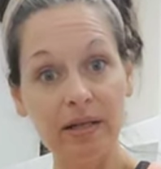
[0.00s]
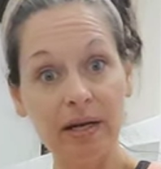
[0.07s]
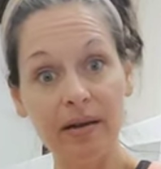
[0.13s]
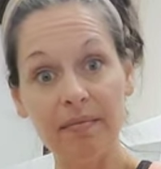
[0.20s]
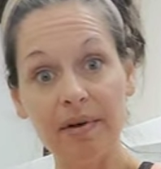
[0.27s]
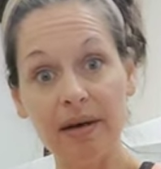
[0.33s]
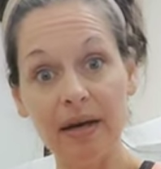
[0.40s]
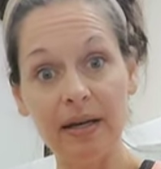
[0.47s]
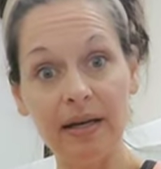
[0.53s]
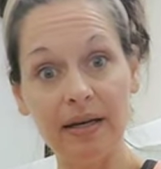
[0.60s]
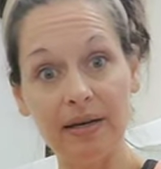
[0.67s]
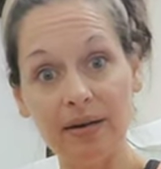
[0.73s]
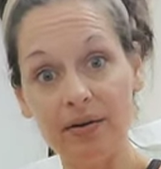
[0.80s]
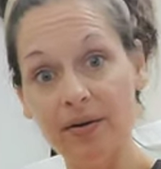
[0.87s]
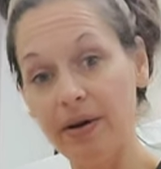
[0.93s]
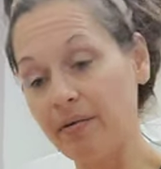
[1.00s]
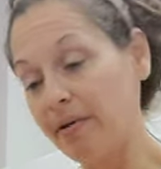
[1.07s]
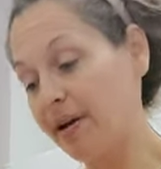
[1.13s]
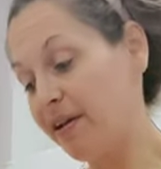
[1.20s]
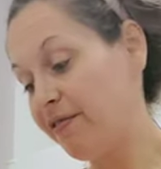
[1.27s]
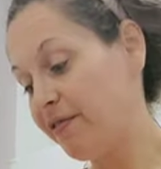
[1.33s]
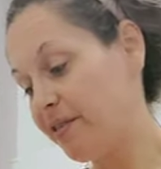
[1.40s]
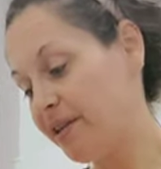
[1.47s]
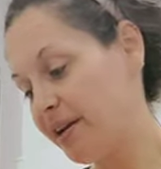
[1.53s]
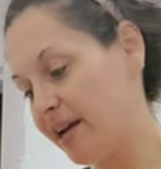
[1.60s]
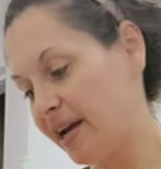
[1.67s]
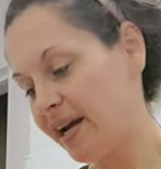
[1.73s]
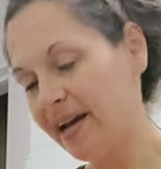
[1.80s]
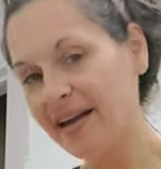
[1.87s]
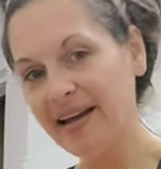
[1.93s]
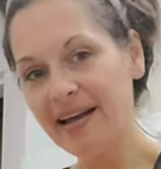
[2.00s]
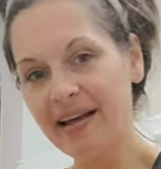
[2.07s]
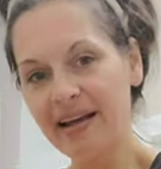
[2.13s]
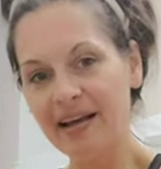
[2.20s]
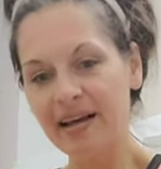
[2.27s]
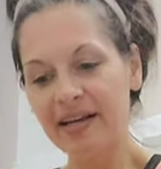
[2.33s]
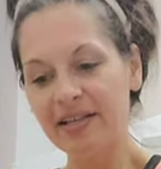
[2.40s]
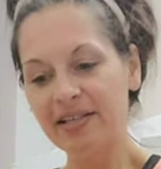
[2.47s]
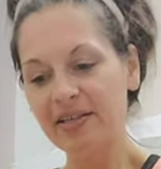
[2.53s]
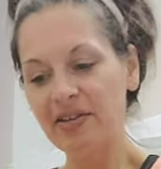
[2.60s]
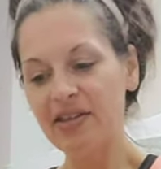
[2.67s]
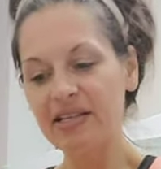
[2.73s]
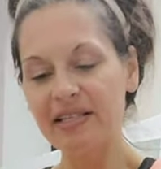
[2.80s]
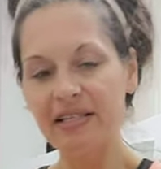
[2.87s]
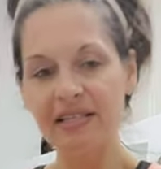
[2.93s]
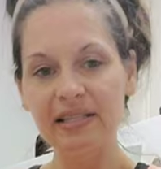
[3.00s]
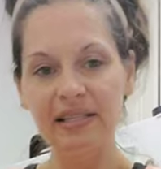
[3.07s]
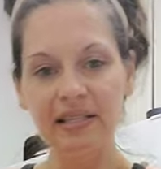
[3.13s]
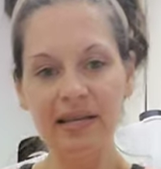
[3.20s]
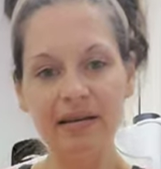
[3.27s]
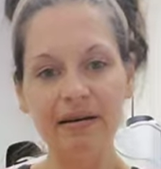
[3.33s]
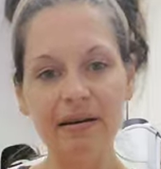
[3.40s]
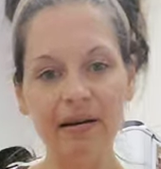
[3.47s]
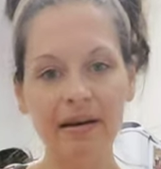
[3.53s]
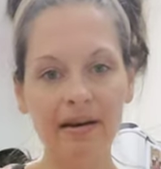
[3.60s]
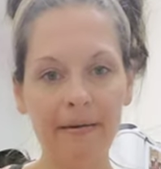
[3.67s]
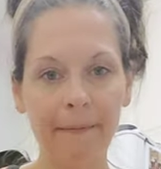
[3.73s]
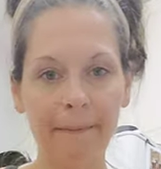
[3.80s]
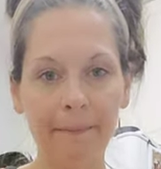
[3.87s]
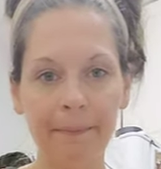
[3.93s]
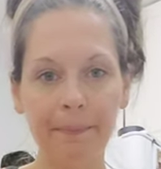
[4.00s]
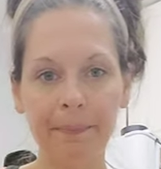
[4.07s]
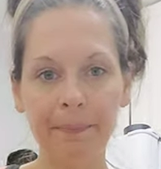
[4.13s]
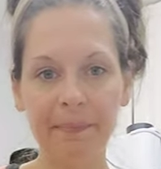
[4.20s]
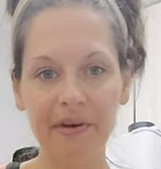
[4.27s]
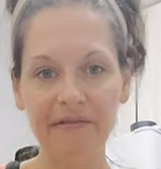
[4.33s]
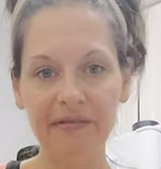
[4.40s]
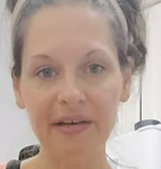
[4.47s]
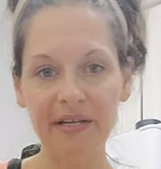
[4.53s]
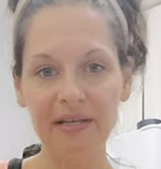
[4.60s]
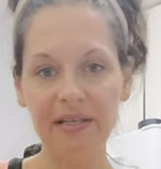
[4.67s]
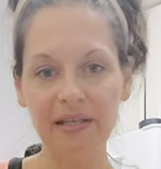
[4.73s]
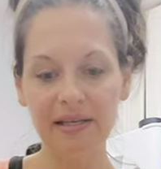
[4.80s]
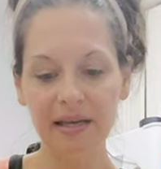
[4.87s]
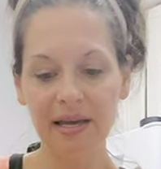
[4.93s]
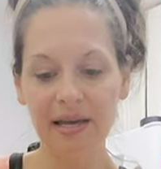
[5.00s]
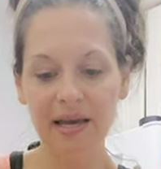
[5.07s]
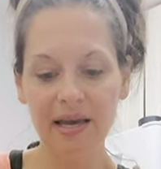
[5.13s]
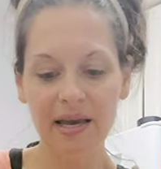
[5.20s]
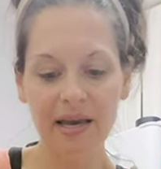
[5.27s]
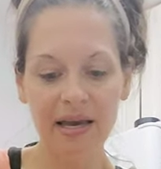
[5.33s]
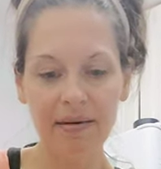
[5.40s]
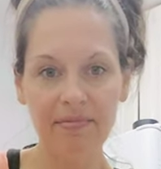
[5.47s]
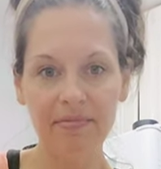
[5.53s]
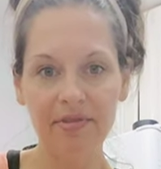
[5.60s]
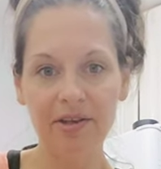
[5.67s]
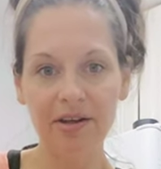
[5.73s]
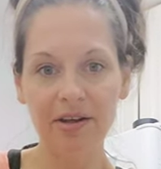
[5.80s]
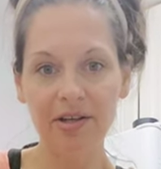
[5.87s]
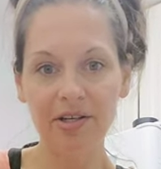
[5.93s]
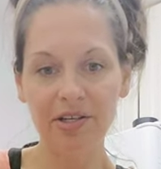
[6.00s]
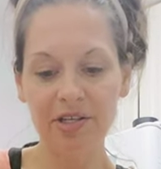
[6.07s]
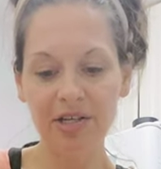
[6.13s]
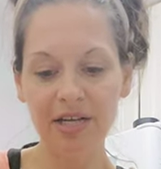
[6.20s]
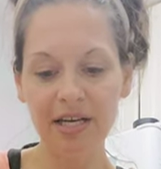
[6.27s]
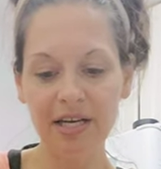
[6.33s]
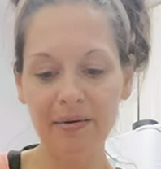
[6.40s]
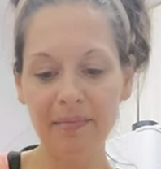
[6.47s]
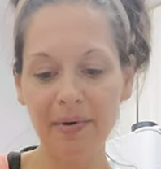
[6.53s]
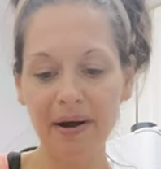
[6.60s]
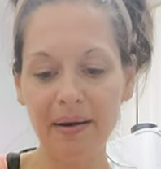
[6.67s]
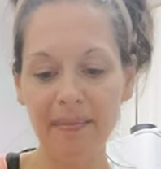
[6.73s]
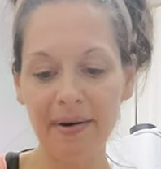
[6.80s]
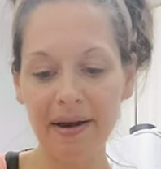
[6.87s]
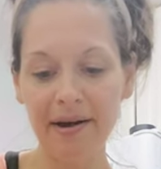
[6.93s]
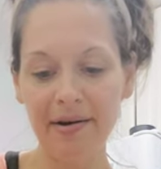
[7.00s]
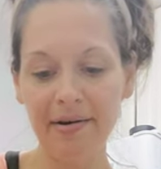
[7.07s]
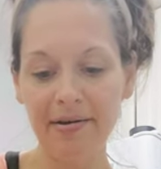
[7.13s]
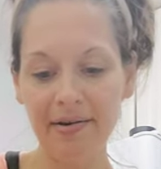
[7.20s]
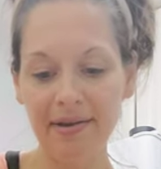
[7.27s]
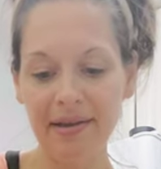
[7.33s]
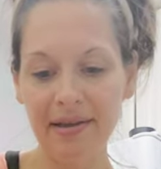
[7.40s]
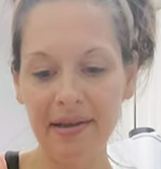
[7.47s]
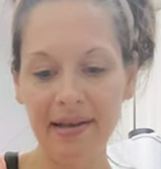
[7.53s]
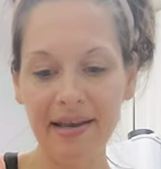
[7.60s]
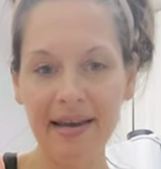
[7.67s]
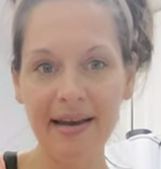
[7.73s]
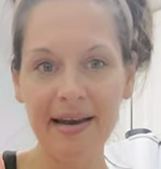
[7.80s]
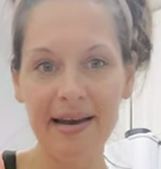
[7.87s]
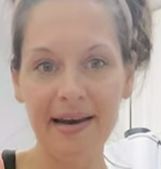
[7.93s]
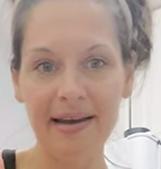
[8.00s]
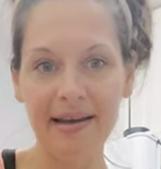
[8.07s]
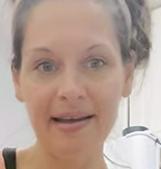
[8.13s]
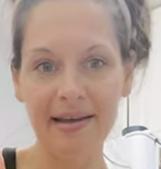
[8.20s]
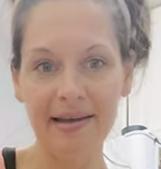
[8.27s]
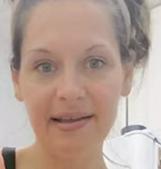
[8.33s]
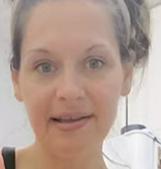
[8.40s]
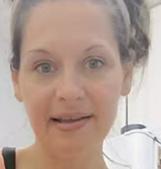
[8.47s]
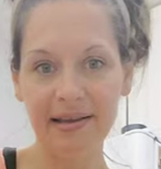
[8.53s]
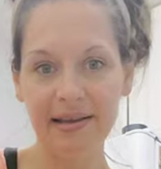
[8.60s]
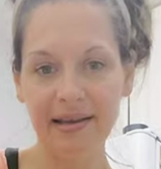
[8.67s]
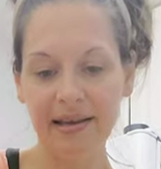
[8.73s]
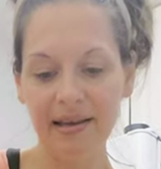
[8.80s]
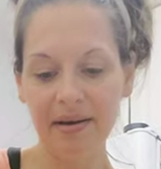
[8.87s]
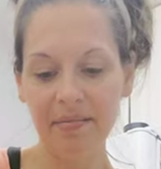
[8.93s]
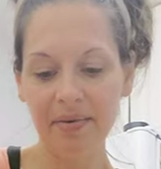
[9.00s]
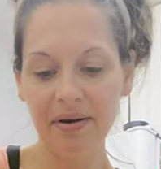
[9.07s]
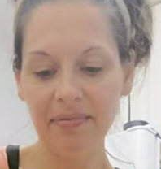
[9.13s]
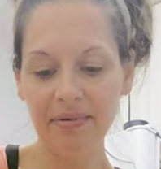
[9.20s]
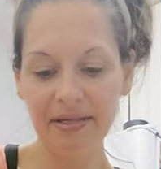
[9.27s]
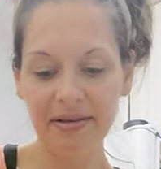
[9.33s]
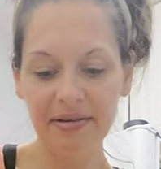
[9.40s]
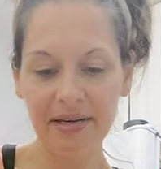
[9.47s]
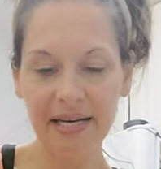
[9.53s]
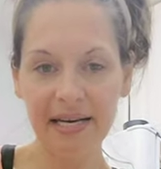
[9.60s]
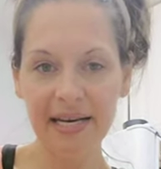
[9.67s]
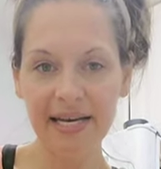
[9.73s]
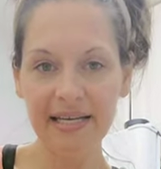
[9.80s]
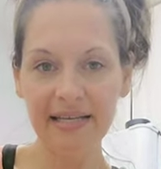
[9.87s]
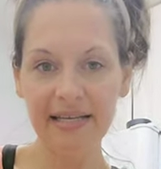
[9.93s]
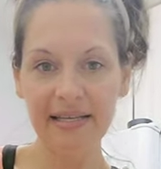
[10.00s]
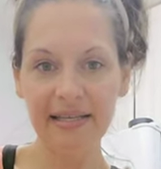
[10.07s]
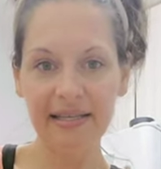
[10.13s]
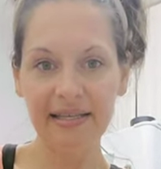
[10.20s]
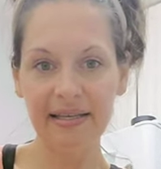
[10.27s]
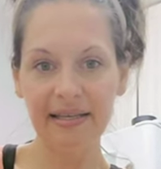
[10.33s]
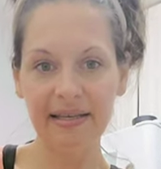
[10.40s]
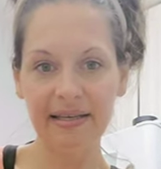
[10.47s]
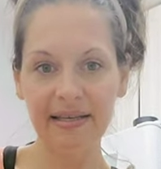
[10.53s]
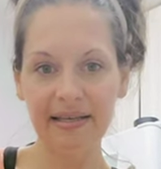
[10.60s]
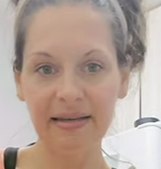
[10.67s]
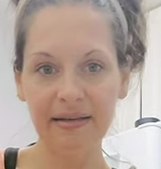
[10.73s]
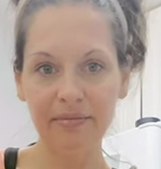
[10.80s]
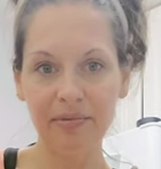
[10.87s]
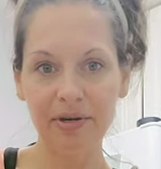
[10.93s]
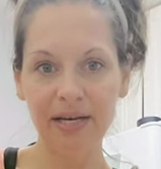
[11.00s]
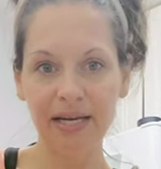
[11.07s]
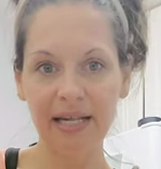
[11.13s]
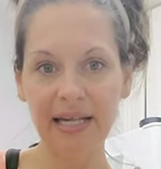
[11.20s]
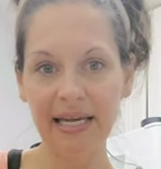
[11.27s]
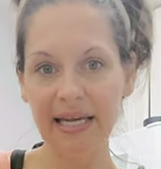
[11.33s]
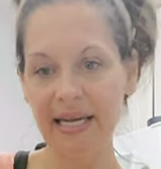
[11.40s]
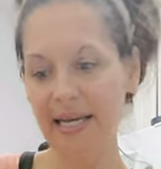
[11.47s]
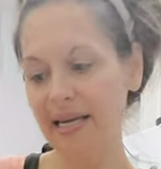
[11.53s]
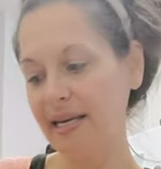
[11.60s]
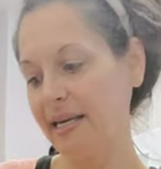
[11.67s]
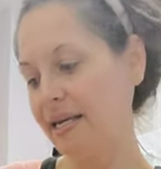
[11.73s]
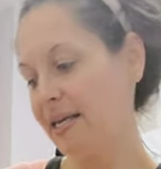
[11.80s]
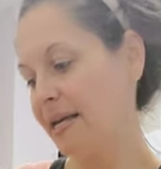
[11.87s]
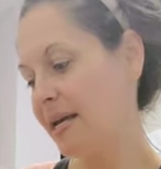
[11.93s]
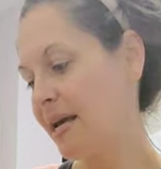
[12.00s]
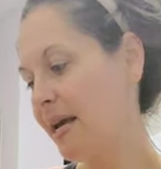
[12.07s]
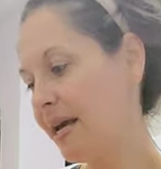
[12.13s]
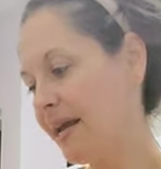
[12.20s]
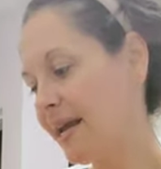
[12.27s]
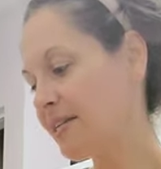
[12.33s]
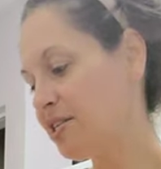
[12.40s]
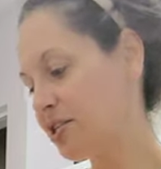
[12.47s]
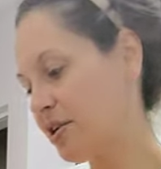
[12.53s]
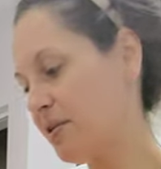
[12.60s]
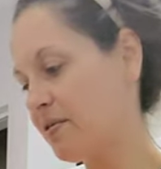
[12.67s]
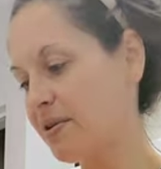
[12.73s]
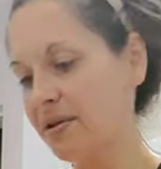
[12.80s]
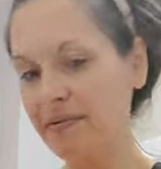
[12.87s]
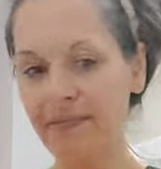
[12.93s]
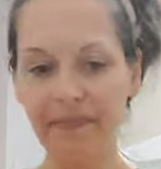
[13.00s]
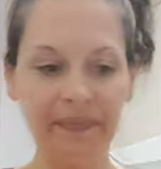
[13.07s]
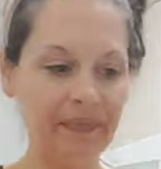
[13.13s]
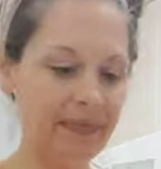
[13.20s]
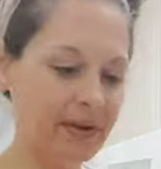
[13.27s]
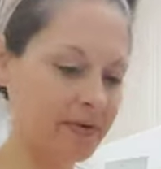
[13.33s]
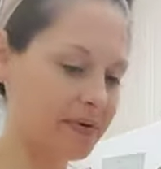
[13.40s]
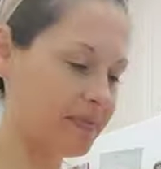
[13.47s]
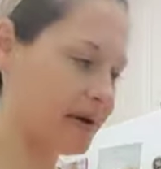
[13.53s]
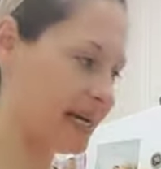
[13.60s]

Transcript: telling me I need to go get ready for the day. So this is the muffins. I mean, they should pop out. Yeah, popped out nice, pretty clean. Okay, Joe, you want to